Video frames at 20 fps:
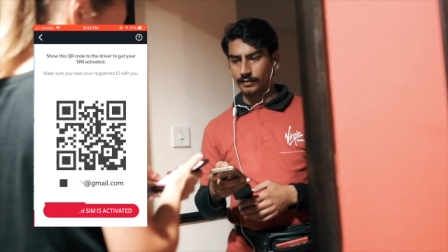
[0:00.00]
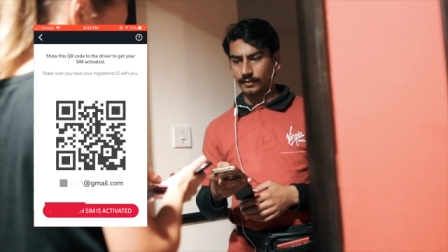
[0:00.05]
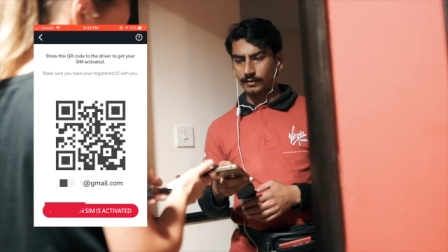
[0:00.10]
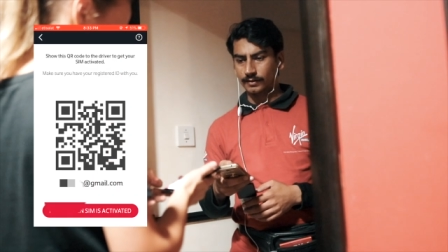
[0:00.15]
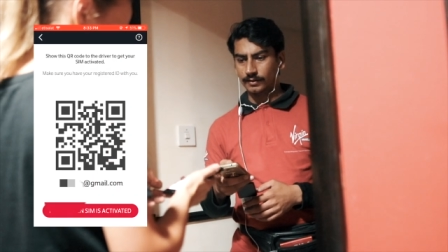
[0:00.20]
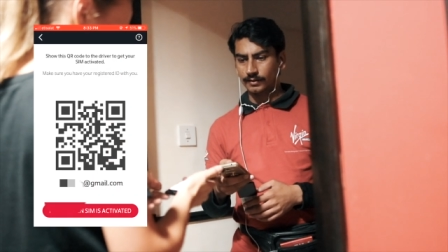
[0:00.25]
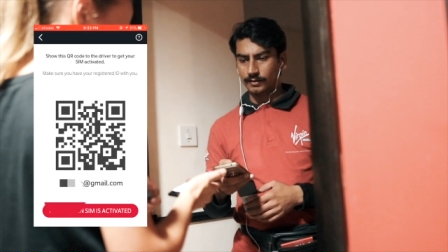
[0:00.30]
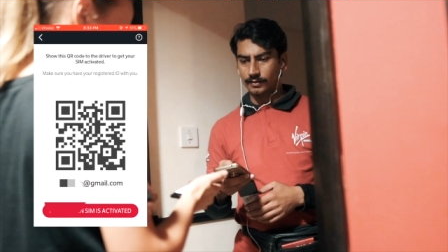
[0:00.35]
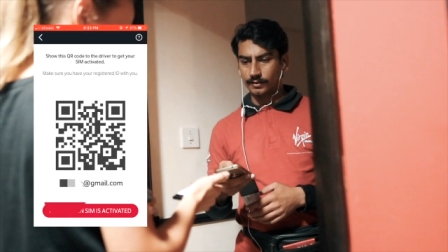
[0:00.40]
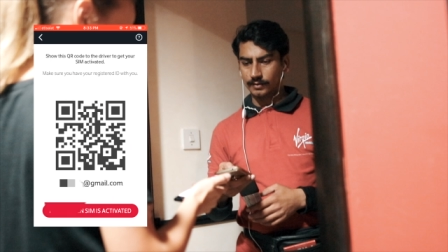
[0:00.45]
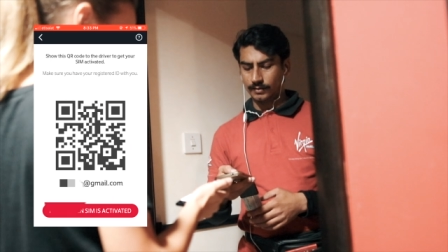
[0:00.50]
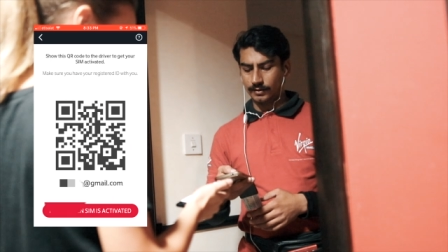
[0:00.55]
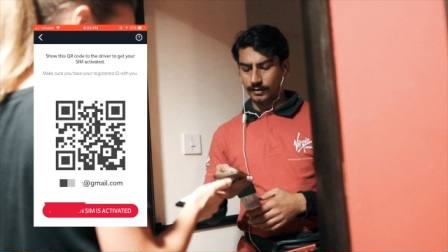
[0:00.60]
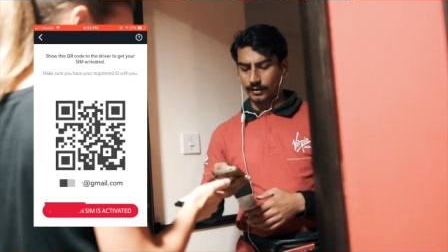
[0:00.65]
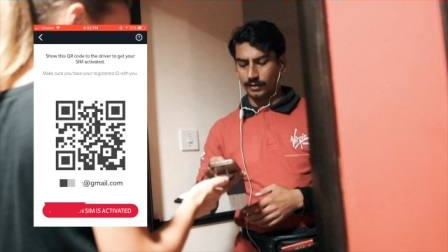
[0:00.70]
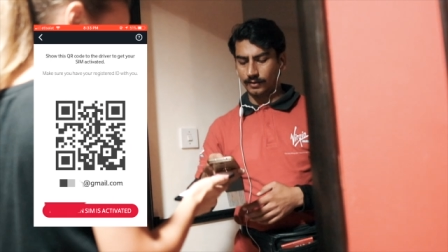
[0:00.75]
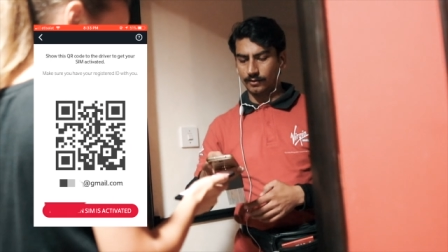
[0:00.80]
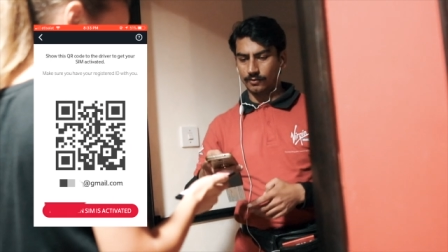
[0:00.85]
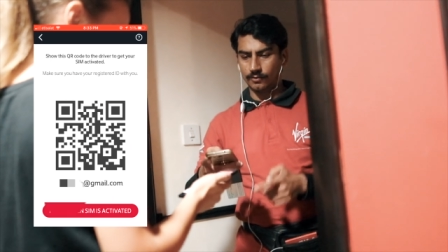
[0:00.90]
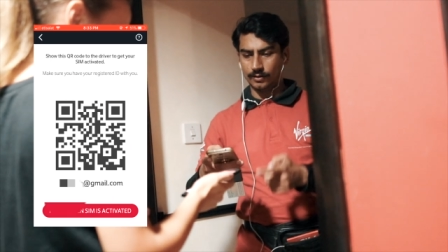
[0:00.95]
Yep. I
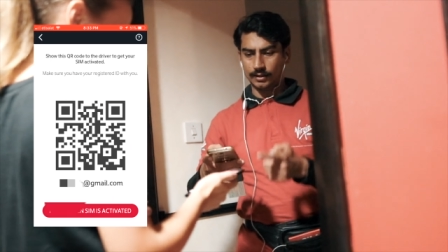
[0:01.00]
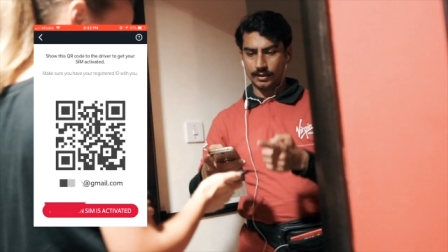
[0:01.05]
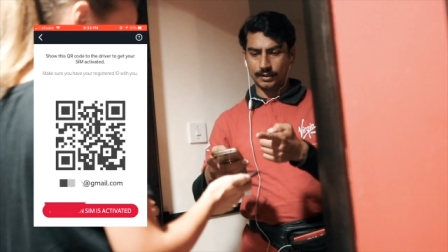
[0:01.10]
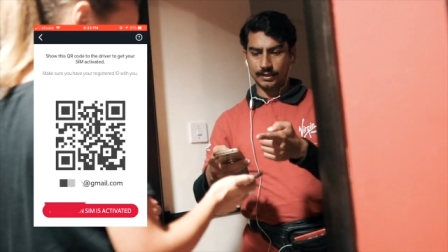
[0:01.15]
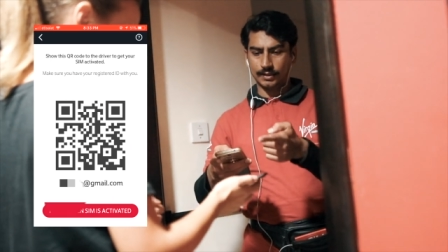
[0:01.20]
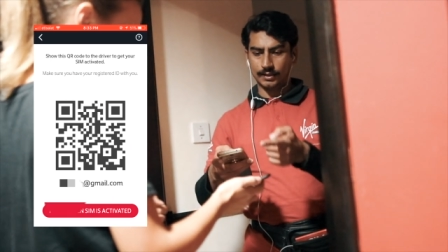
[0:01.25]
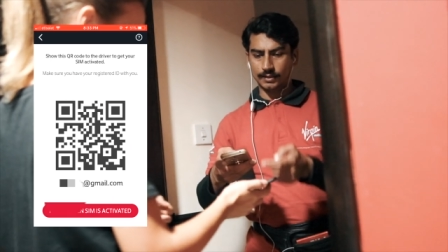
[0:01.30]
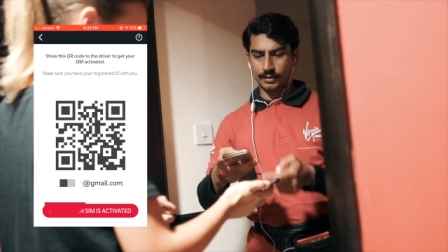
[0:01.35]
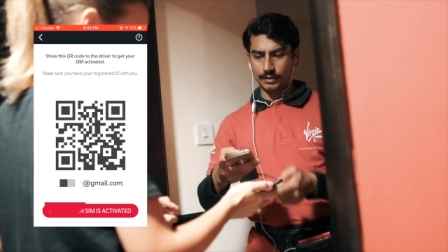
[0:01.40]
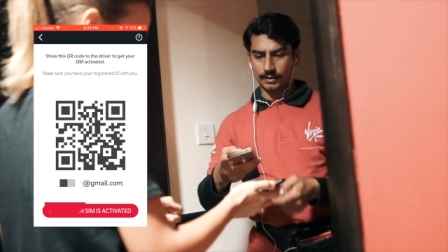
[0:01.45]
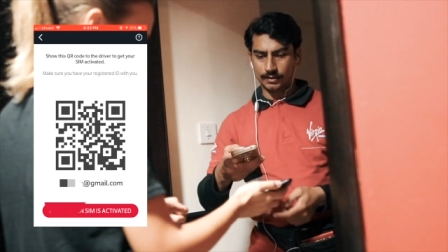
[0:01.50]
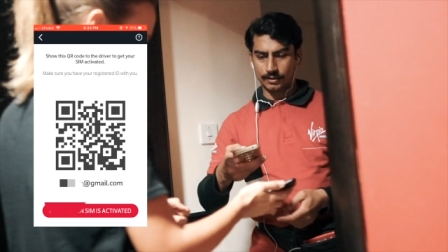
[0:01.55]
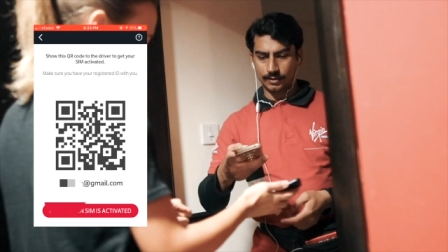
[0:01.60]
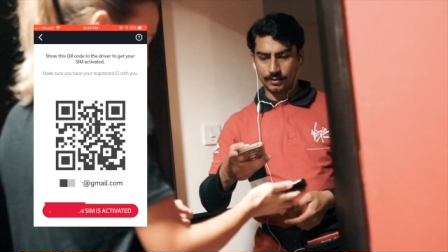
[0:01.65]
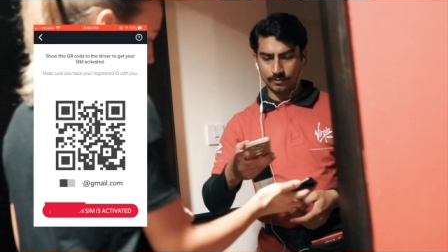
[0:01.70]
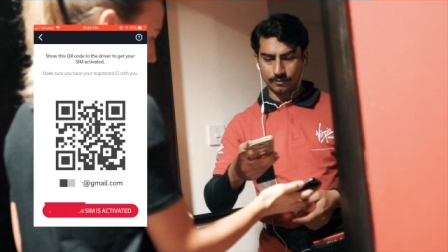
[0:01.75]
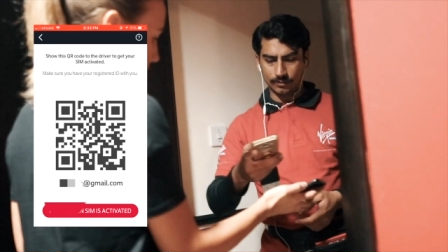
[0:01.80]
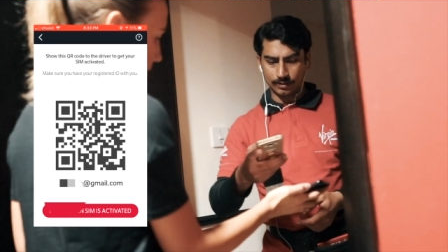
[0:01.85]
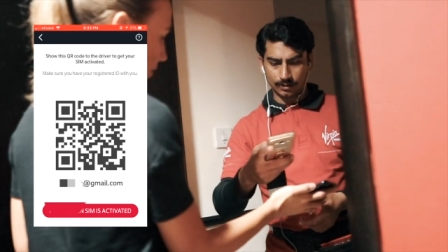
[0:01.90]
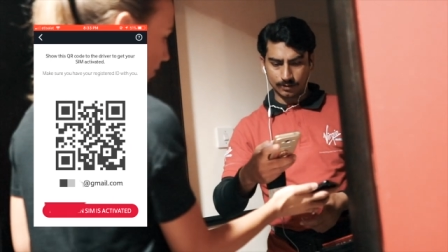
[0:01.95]
think I need this
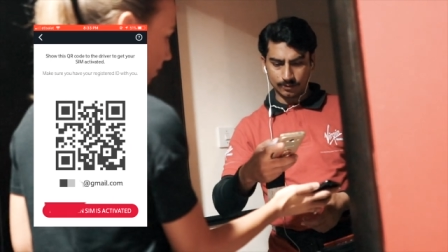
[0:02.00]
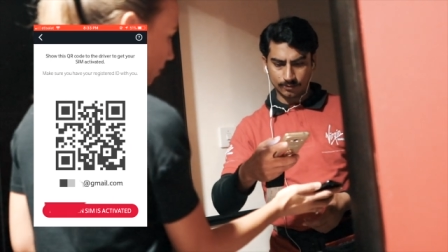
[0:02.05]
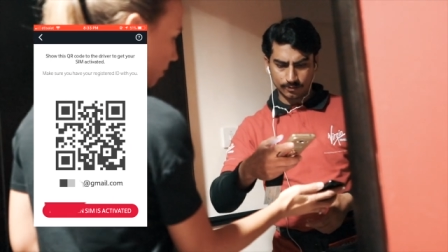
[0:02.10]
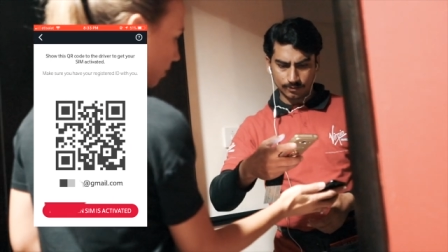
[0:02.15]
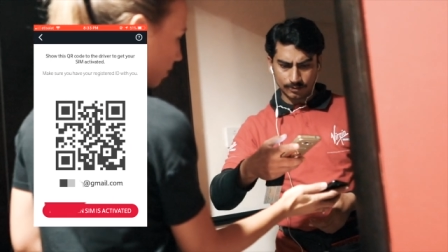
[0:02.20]
QR